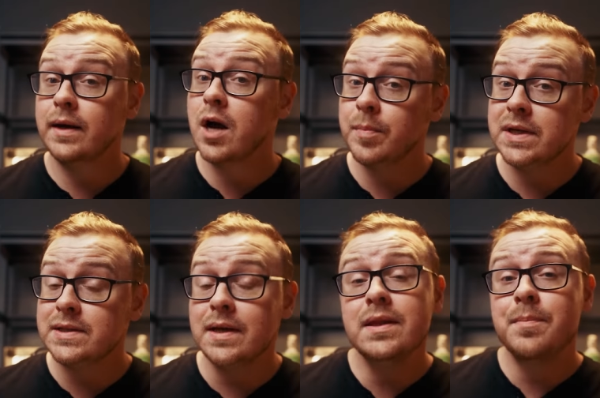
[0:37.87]
And
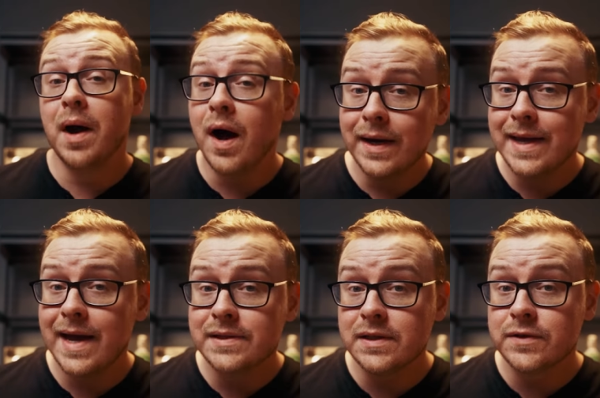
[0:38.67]
companies in the
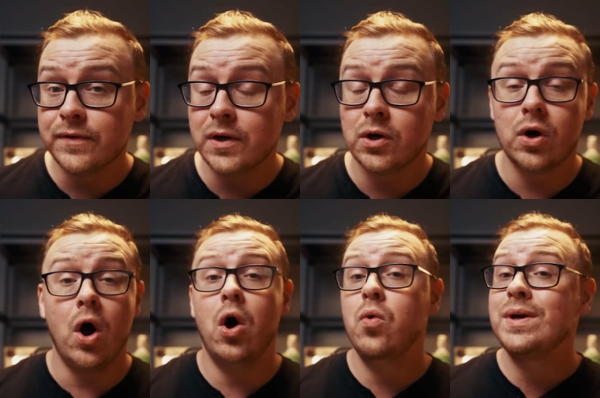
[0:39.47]
podcasting sphere are
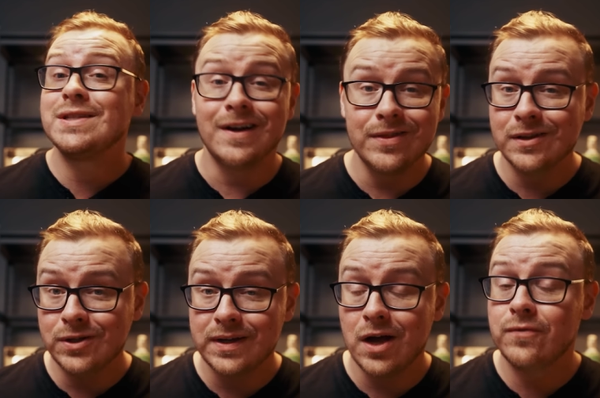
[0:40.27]
always on the
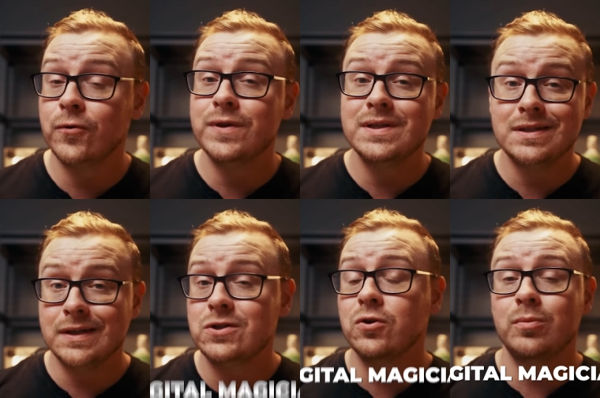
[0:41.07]
lookout for these
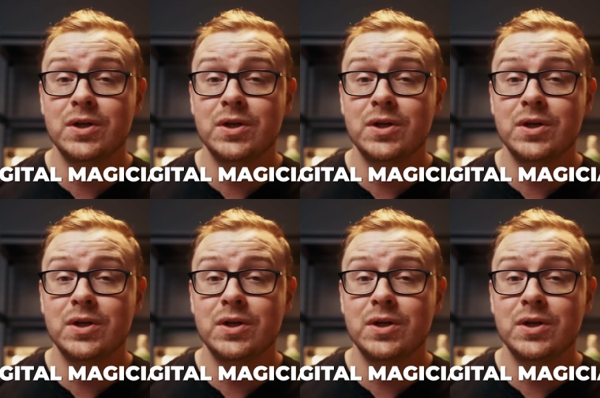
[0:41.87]
digital